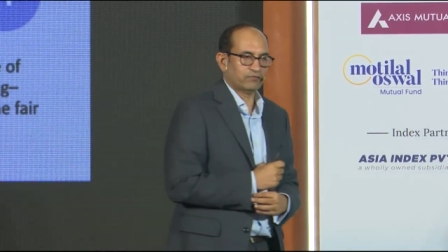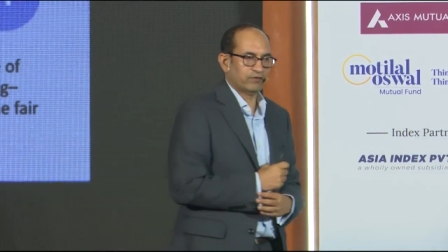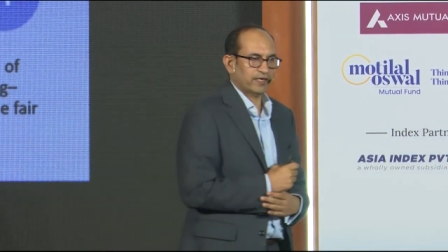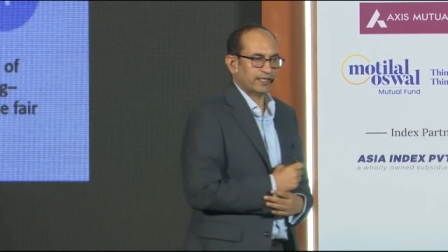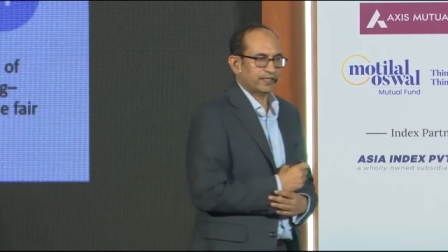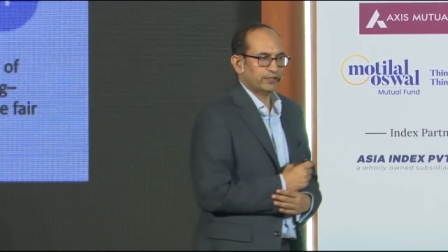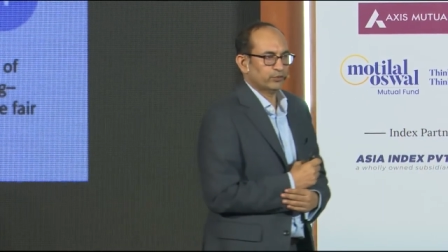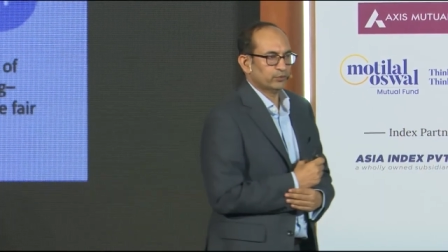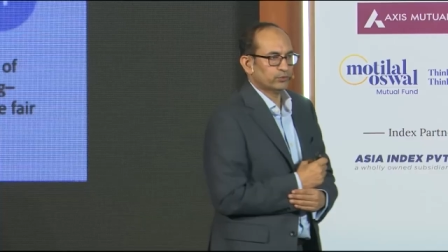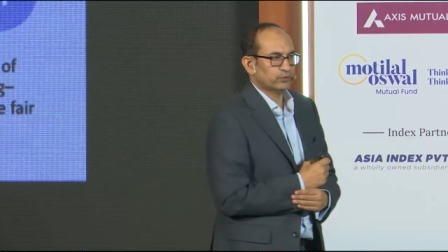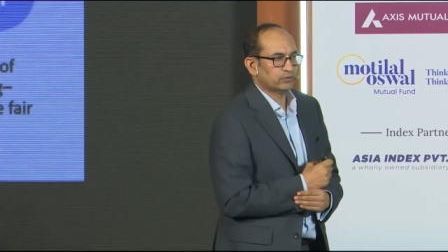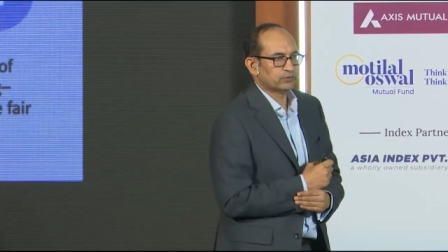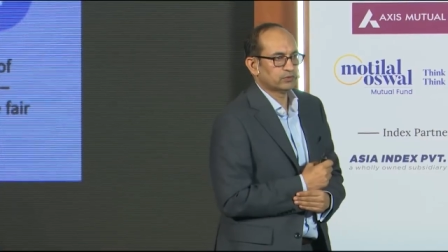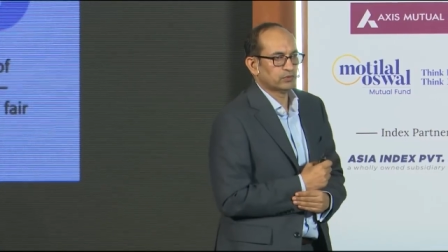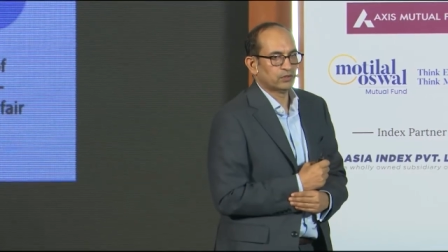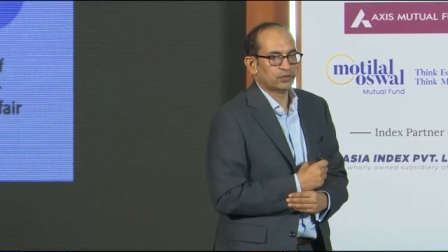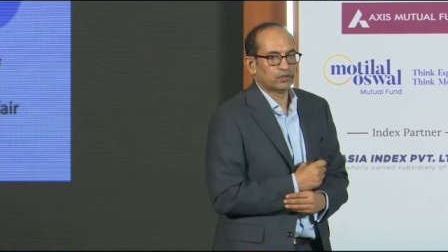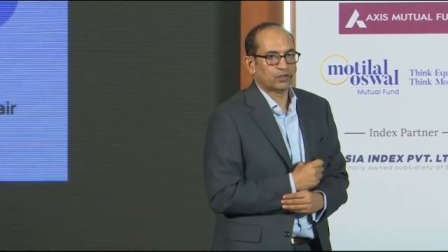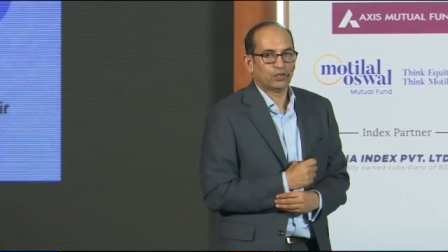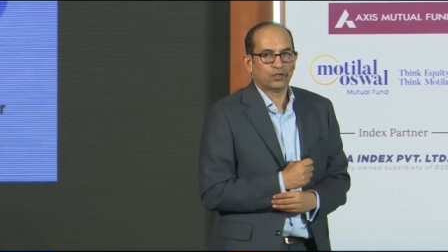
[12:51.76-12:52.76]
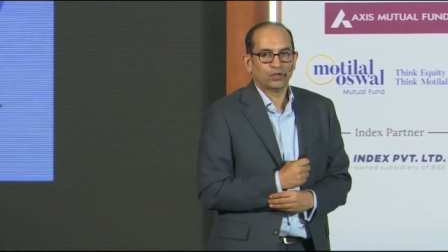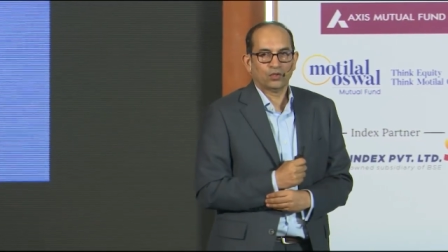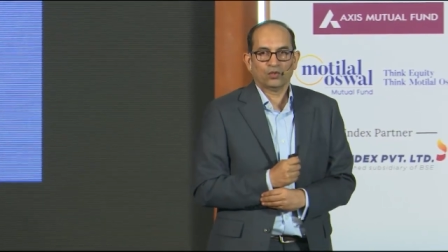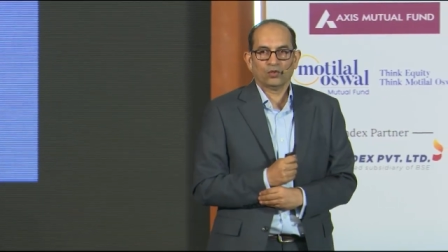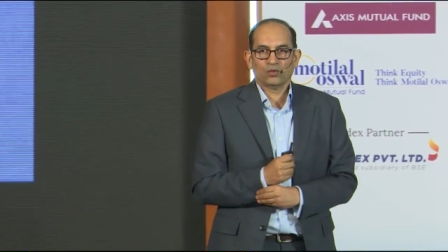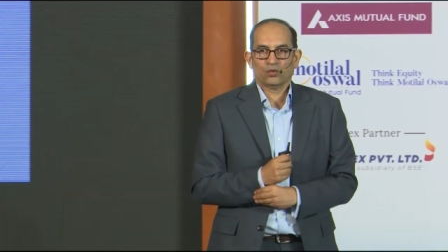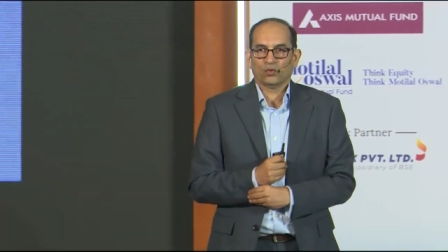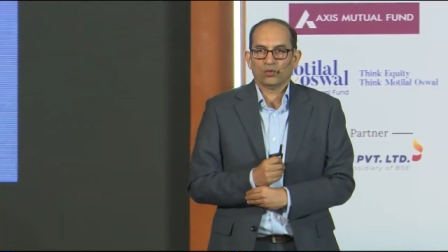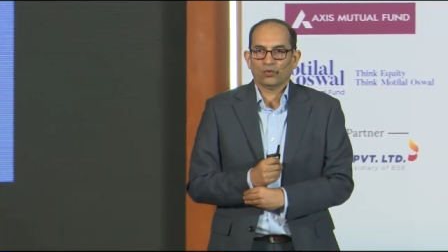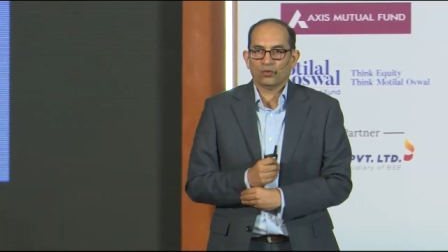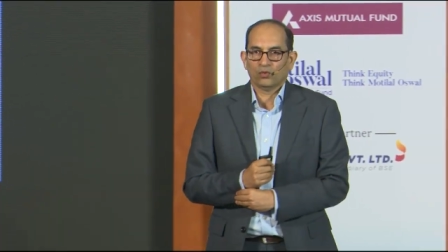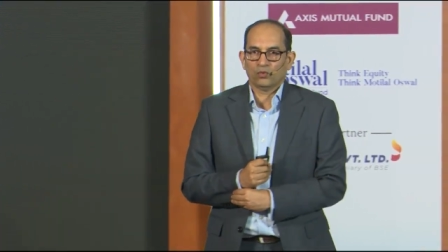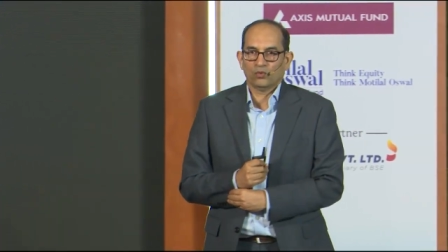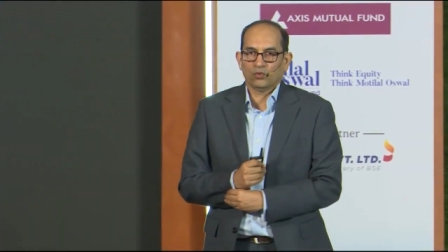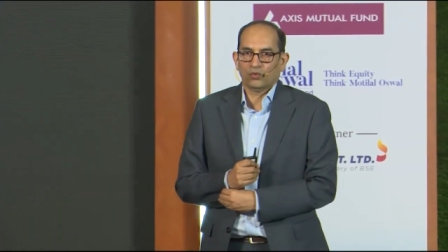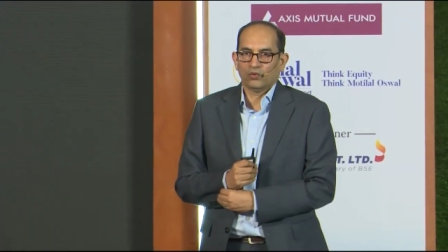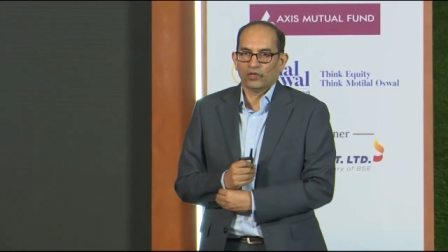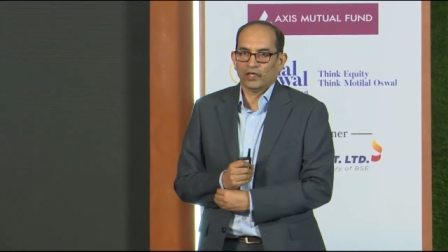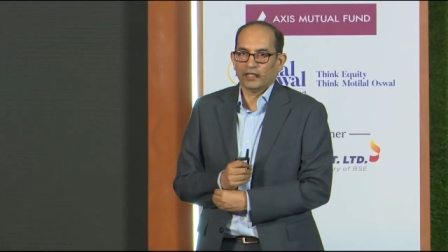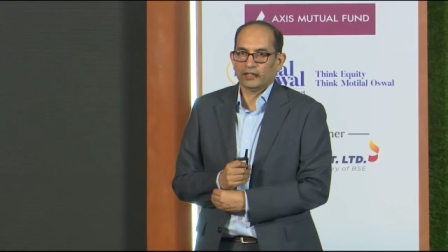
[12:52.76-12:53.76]
value,
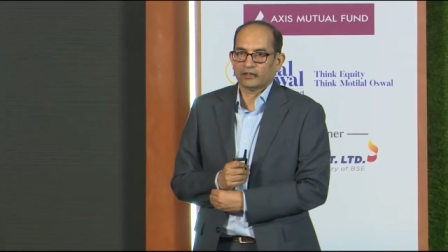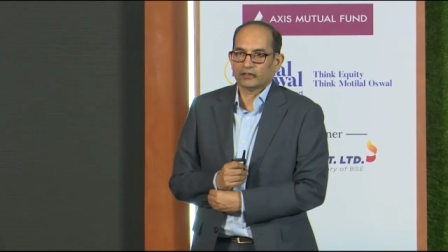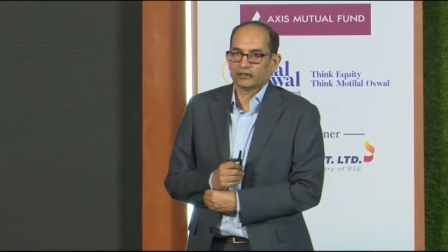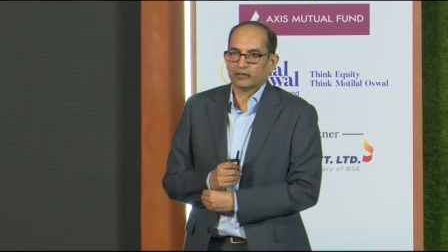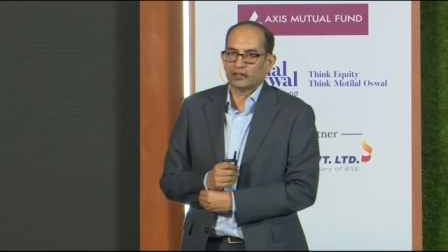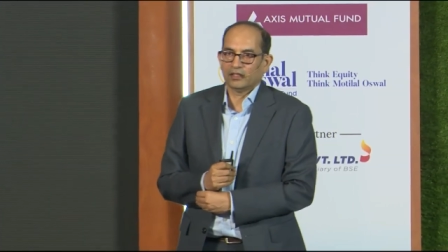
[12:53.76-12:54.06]
right?